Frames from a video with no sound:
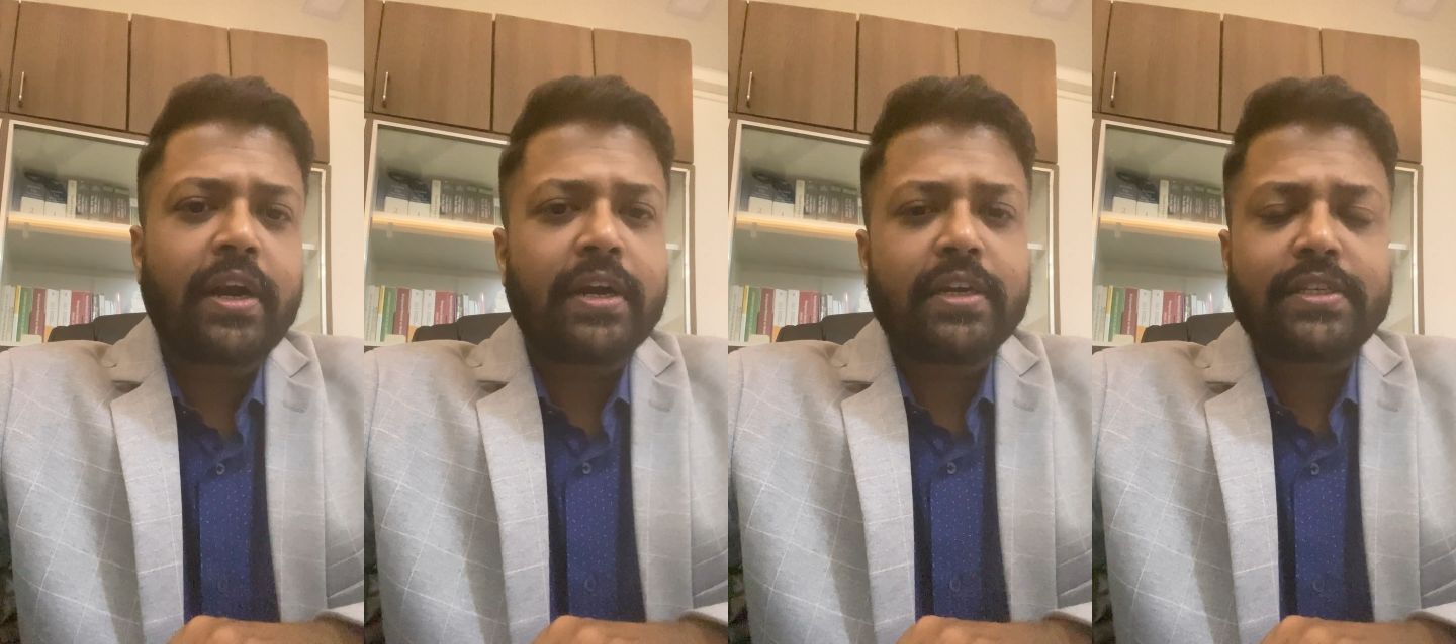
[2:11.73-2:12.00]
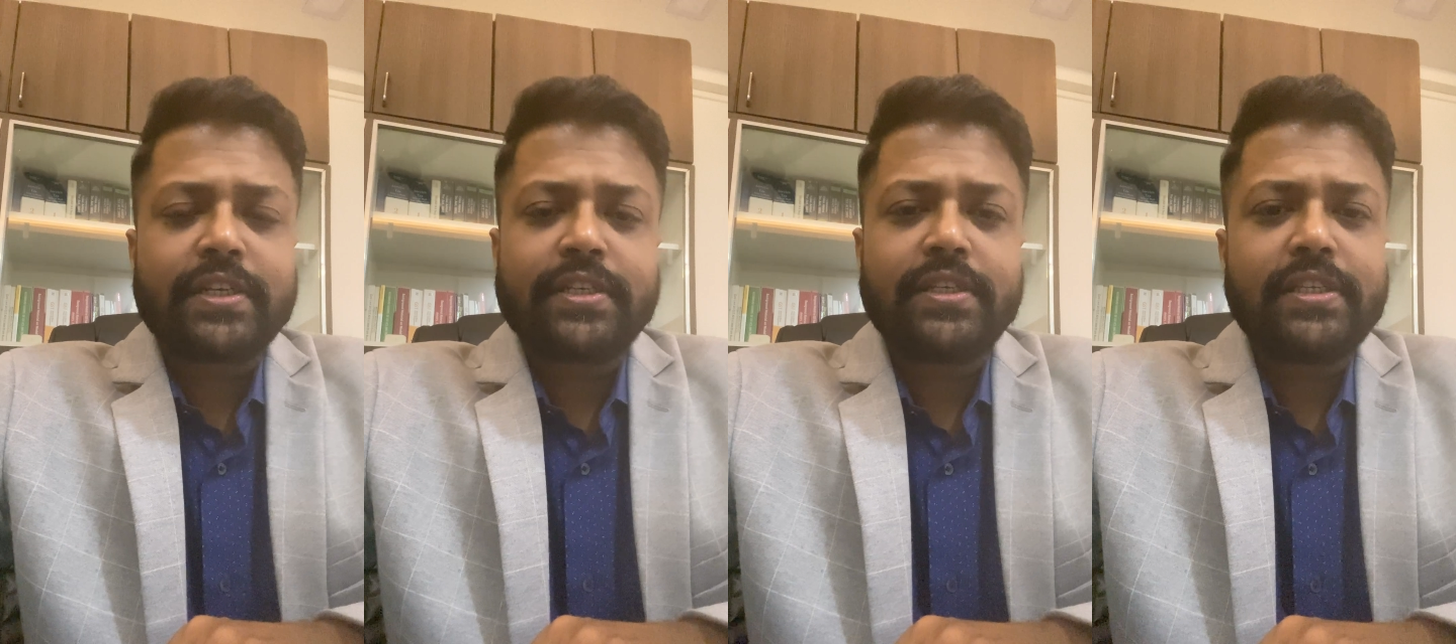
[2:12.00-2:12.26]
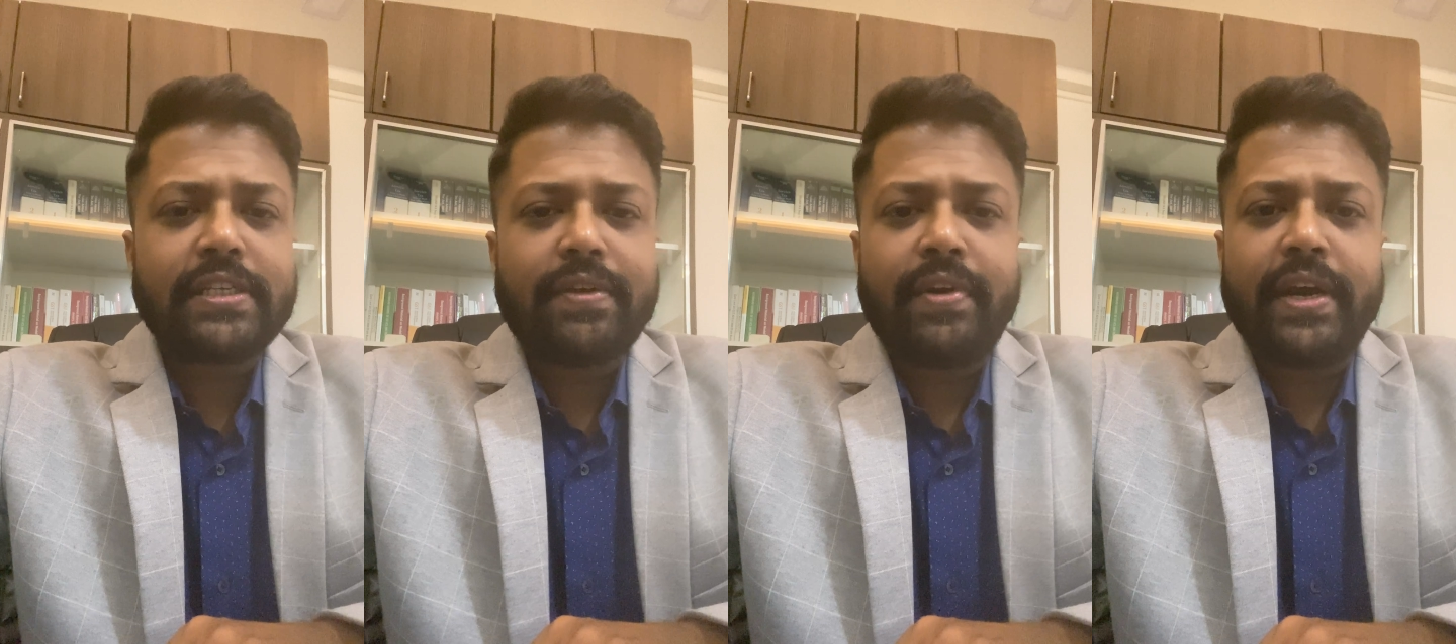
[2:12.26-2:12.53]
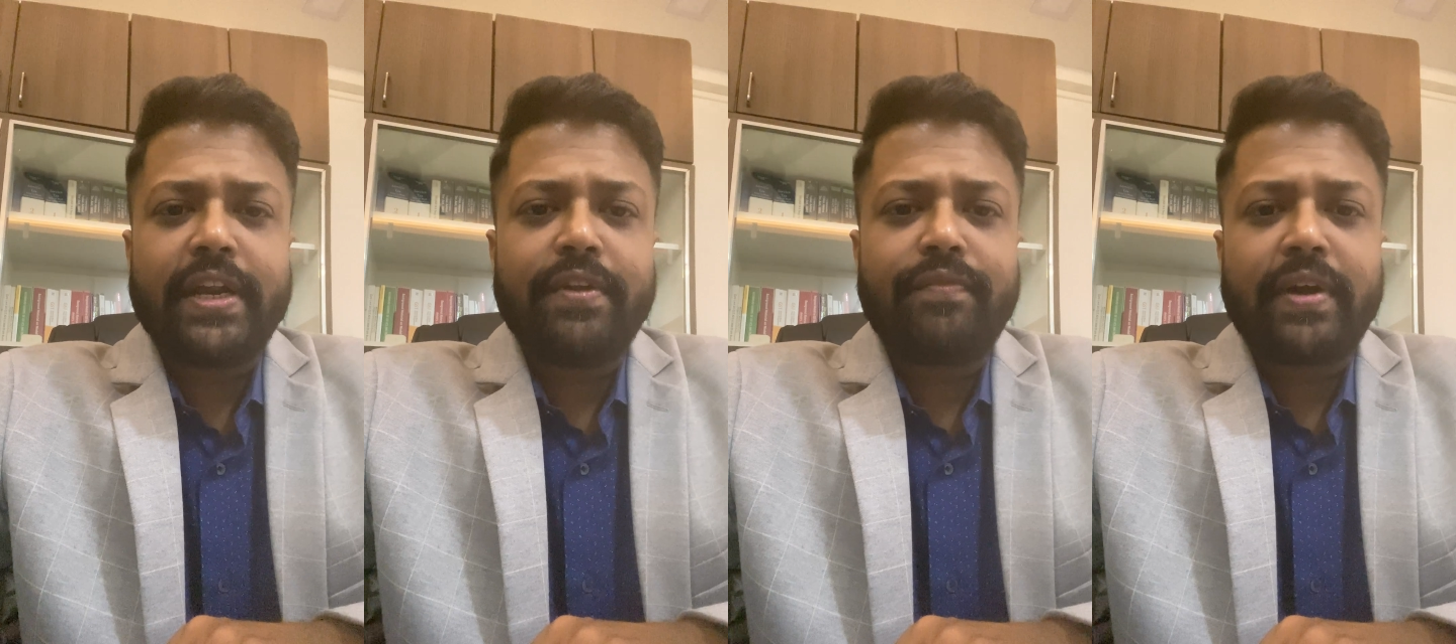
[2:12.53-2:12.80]
under section
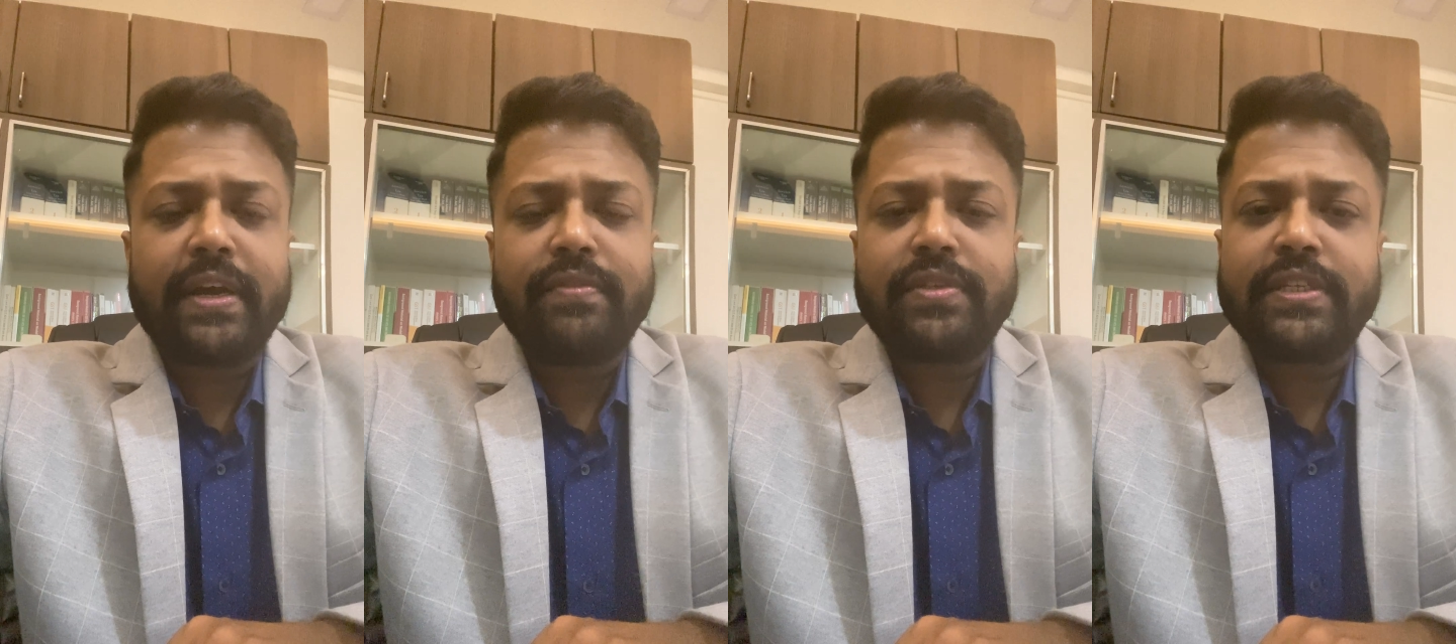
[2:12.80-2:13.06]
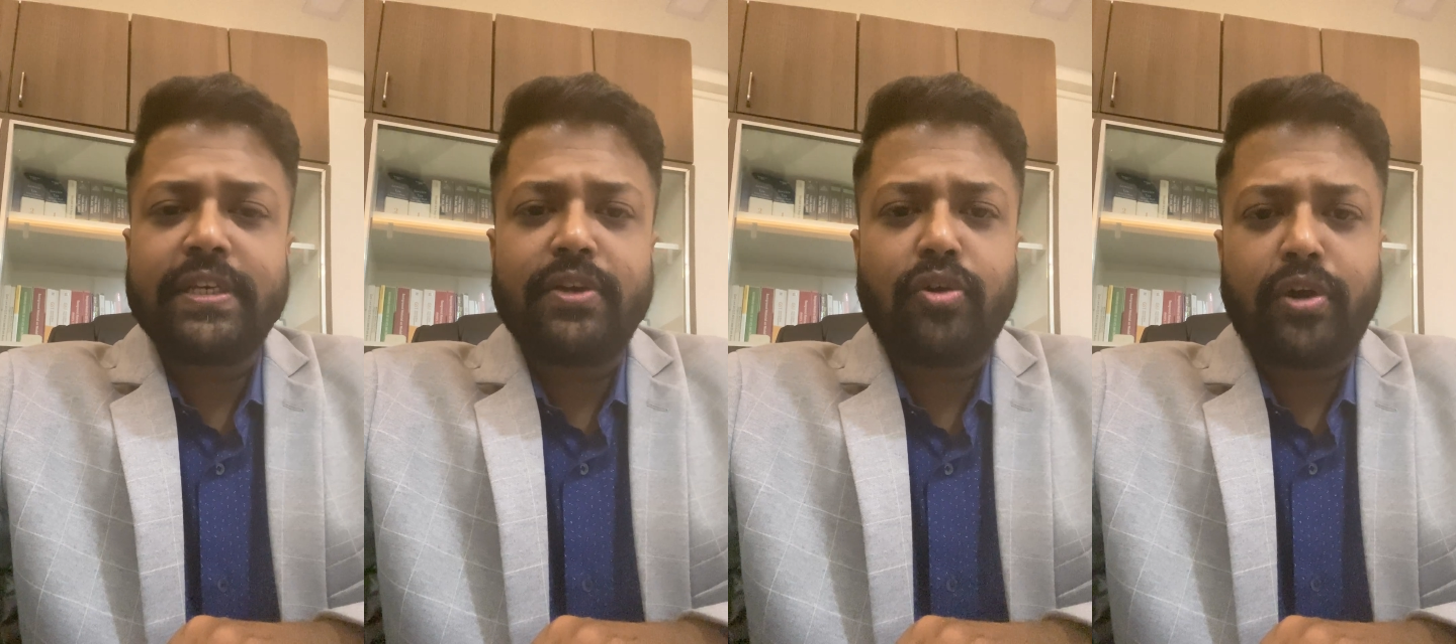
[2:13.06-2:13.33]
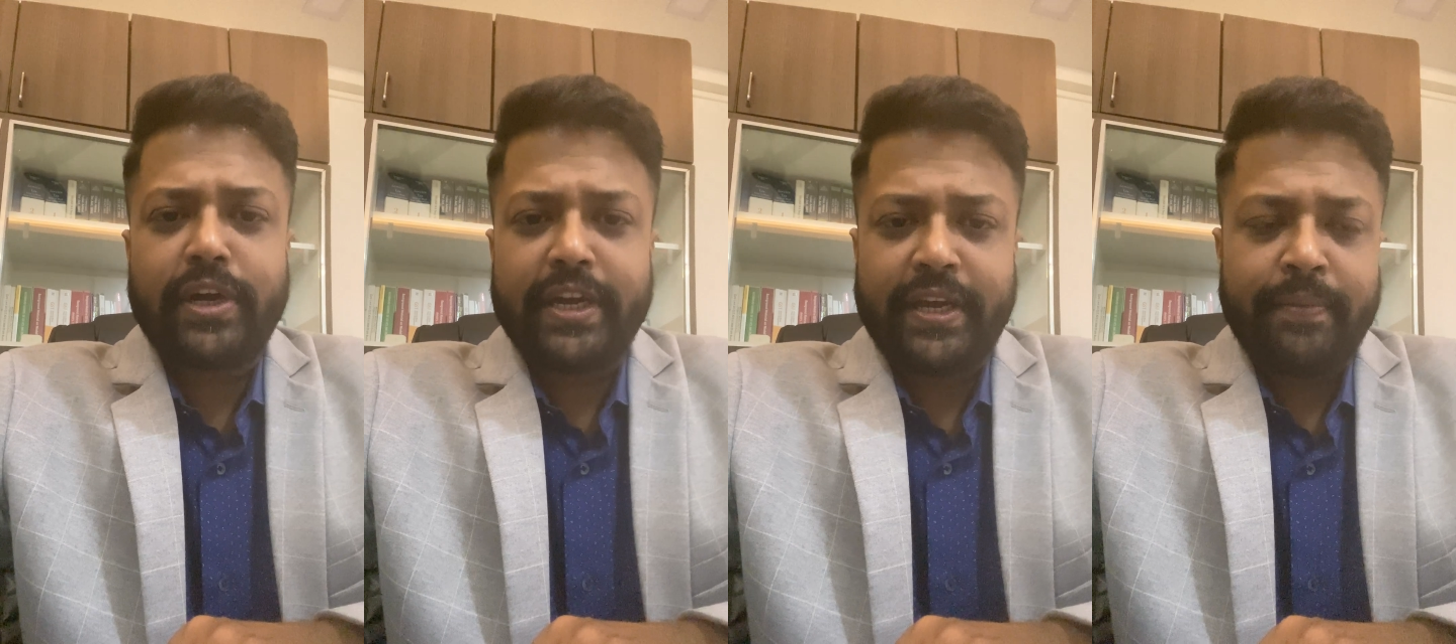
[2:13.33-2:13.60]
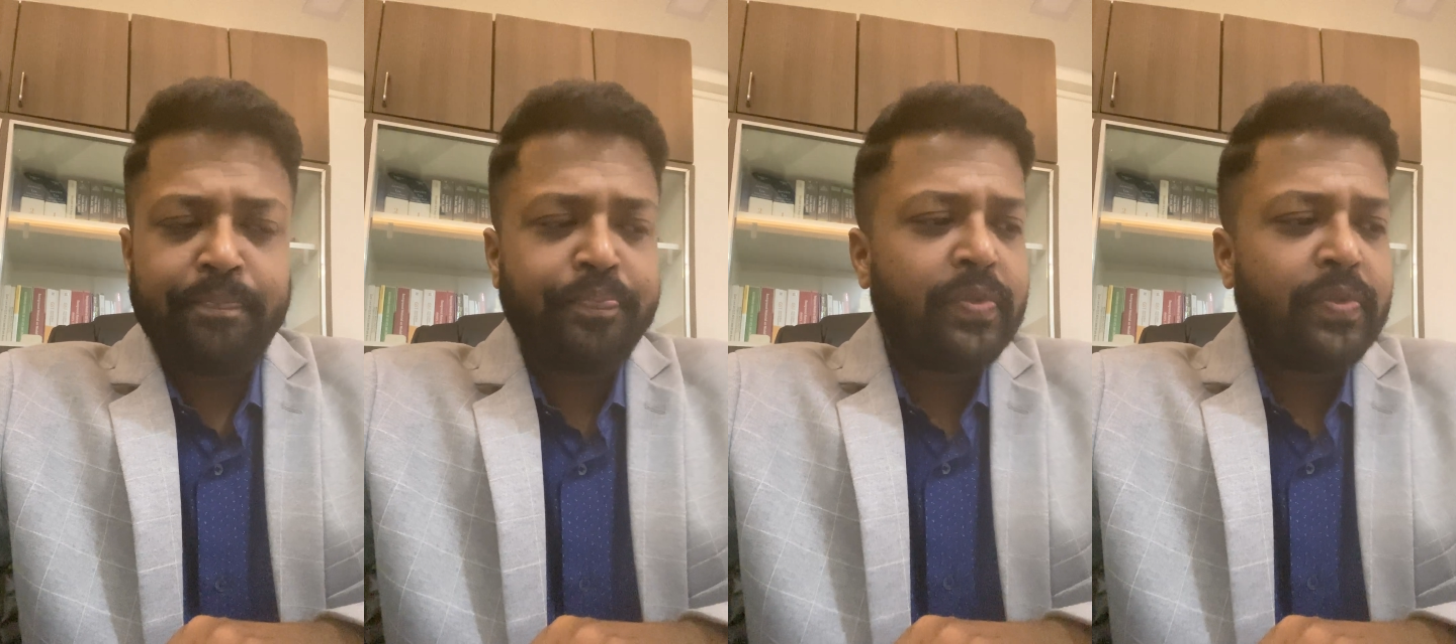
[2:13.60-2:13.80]
17(5) C or D.